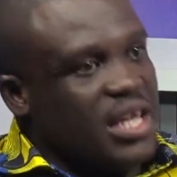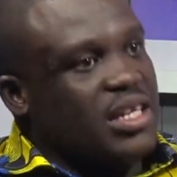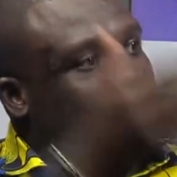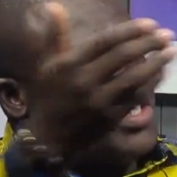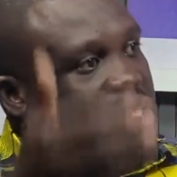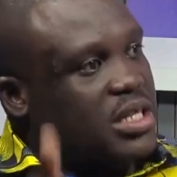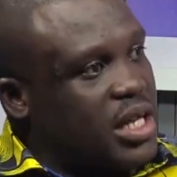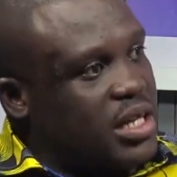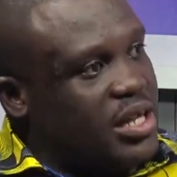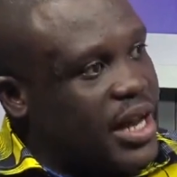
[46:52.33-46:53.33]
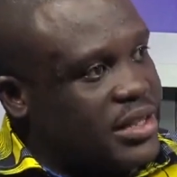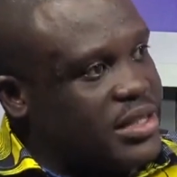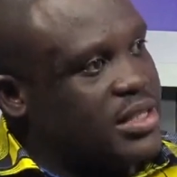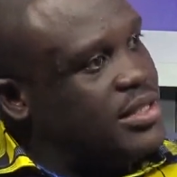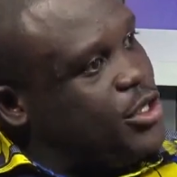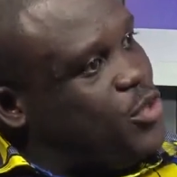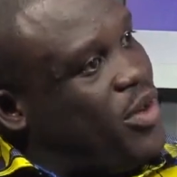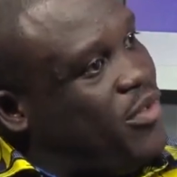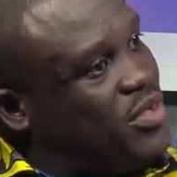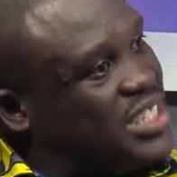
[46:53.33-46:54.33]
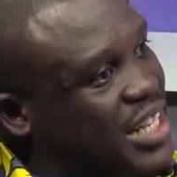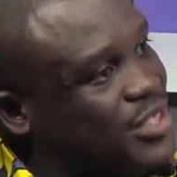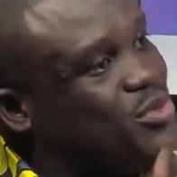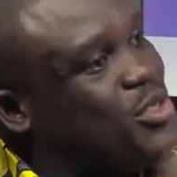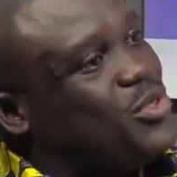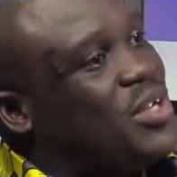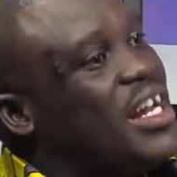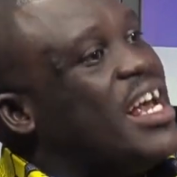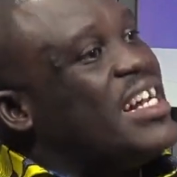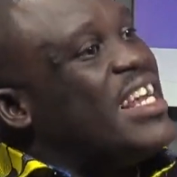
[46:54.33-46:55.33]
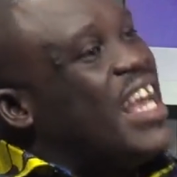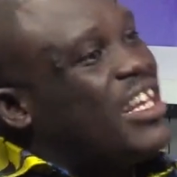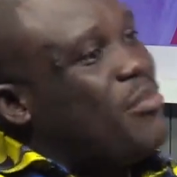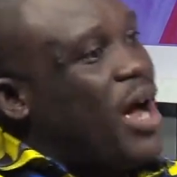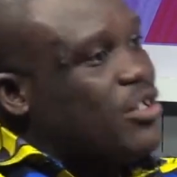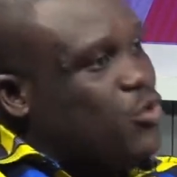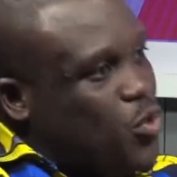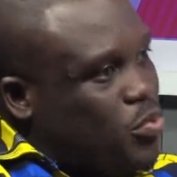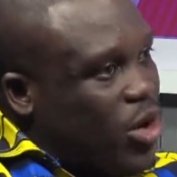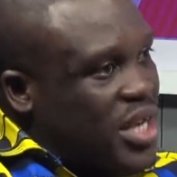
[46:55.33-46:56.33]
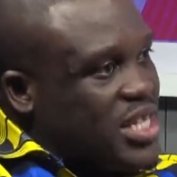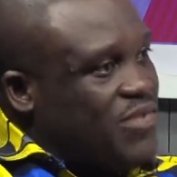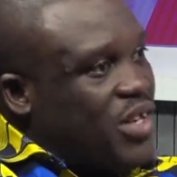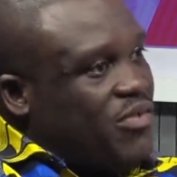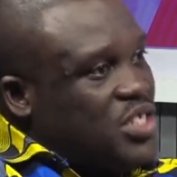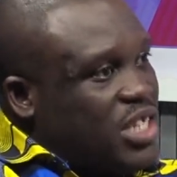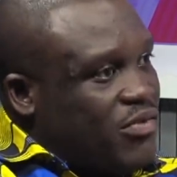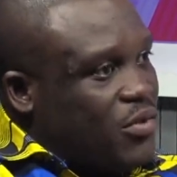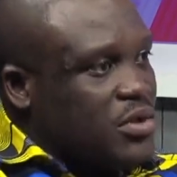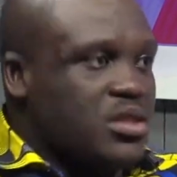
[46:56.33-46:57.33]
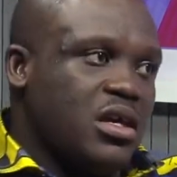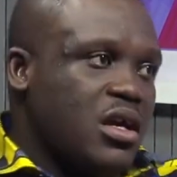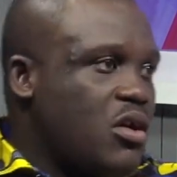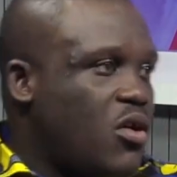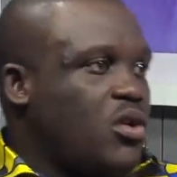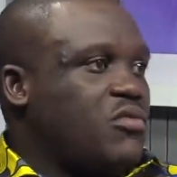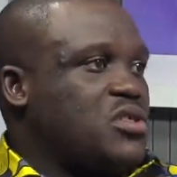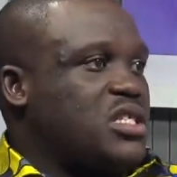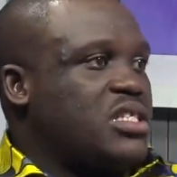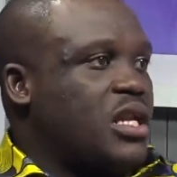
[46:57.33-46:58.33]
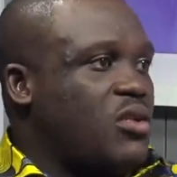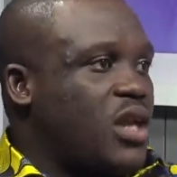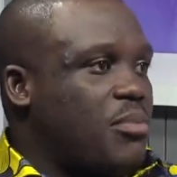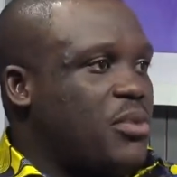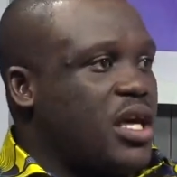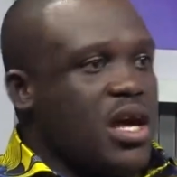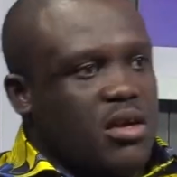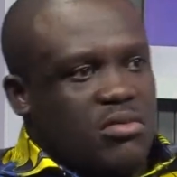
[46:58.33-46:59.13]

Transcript: The fishing nets, they used to waive off the taxes to ensure that they get them at good prices for the fisher folks. All of those things are not happening.